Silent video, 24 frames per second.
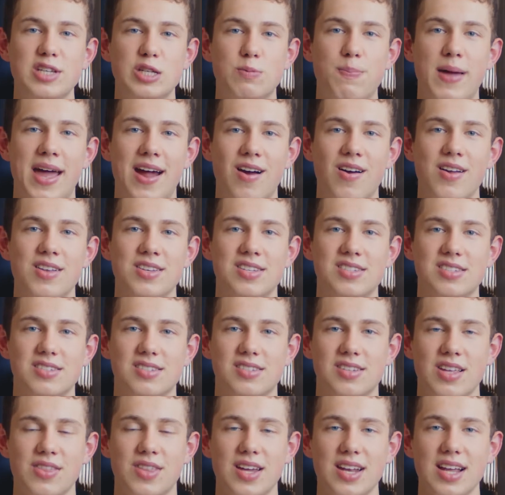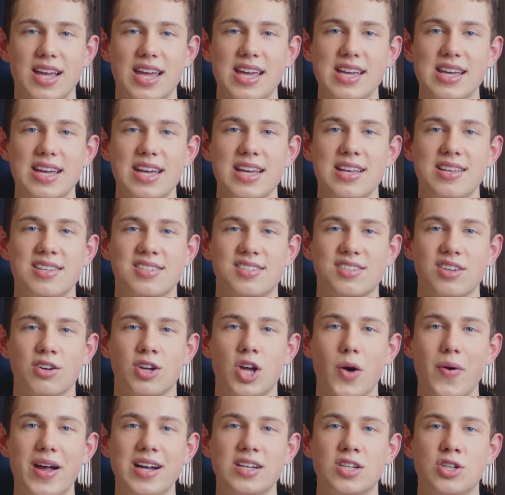his parents that he is
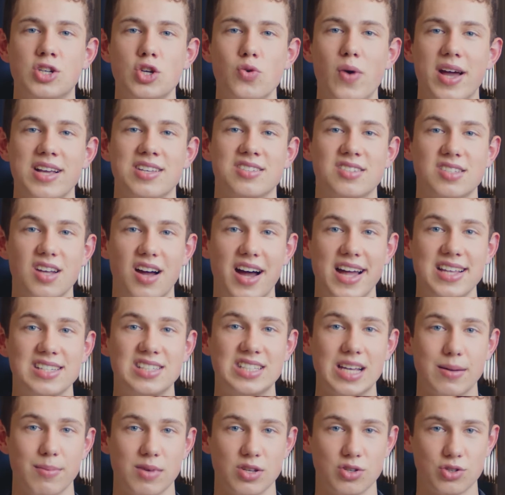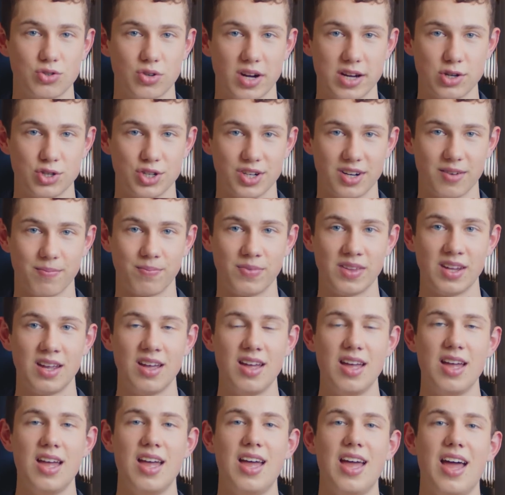going to do a science demonstration.
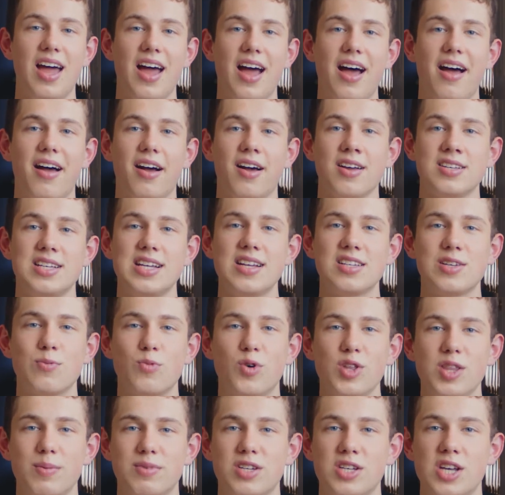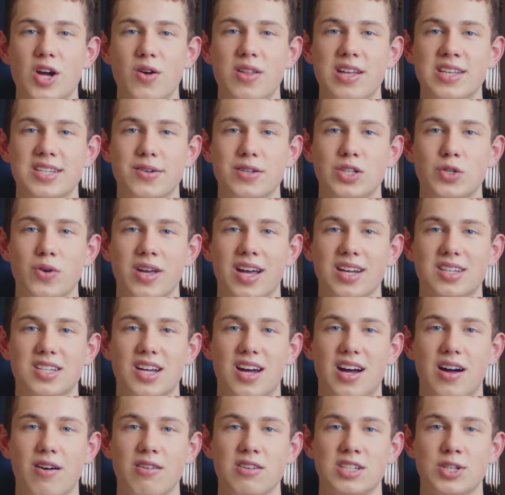Because he doesn't want them to know that he's doing
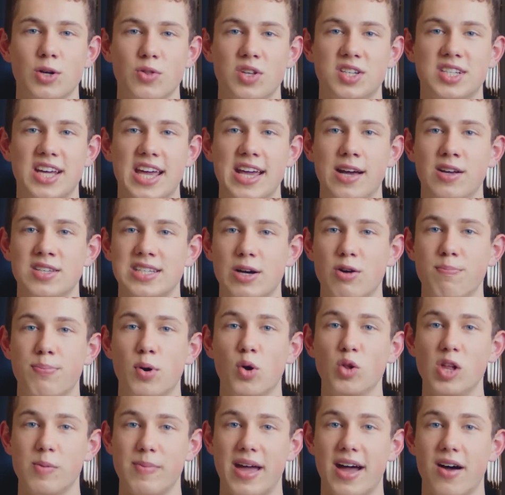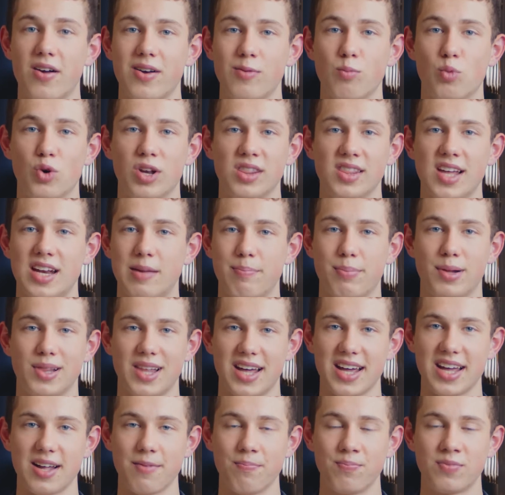guitar until the day, because they would pull him out and wouldn't let him
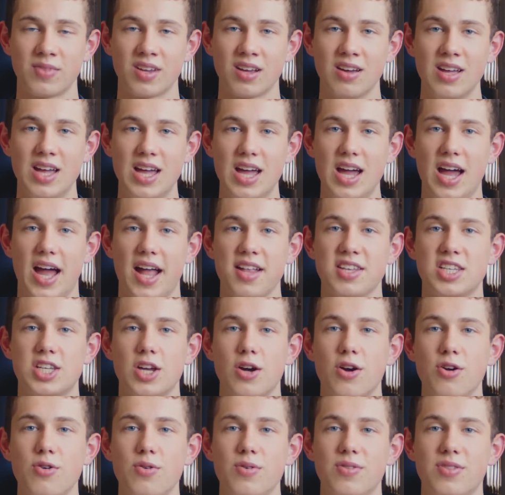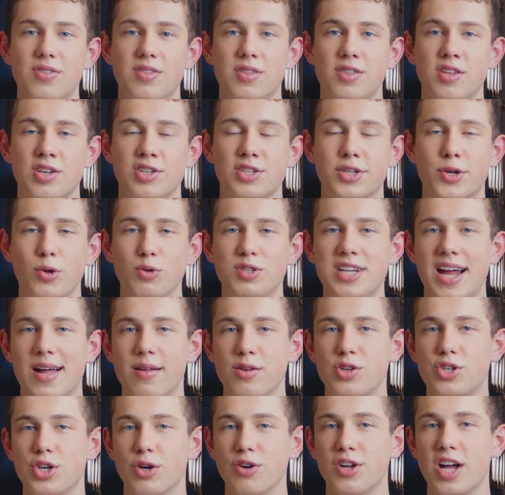play. And so the school
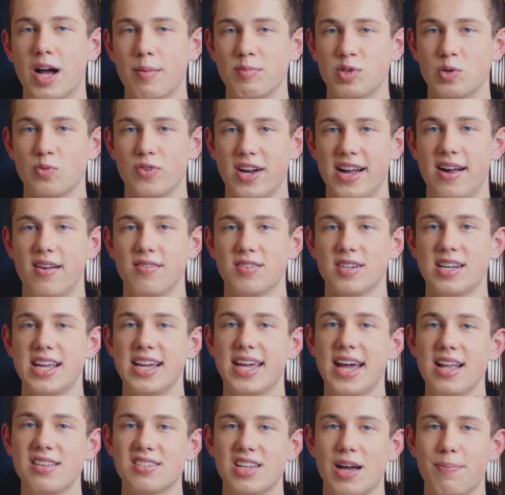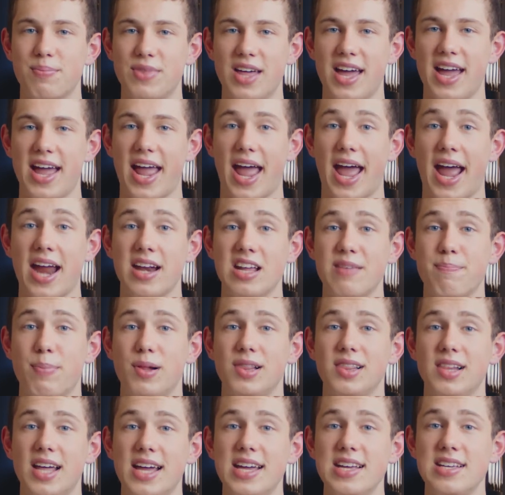talent show comes around, and he gets up there and he
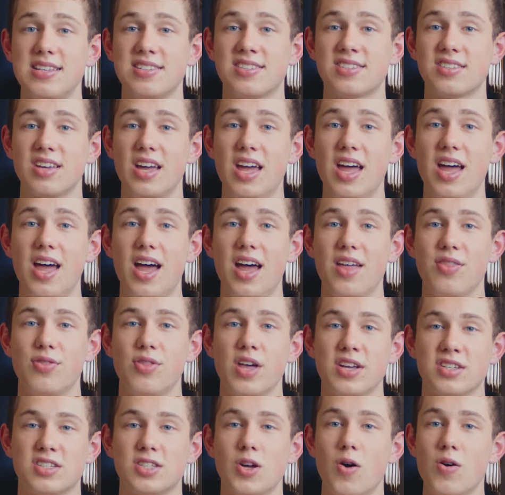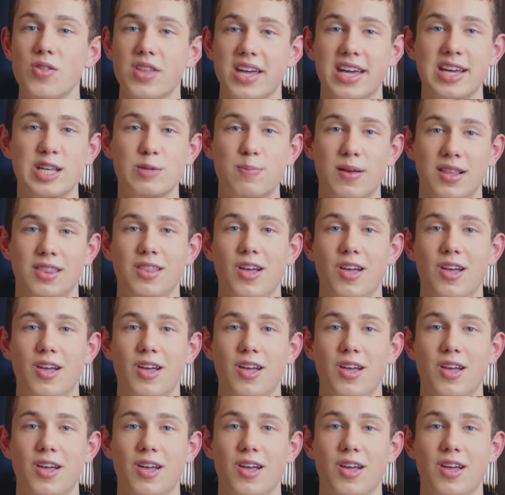plays the song that he's been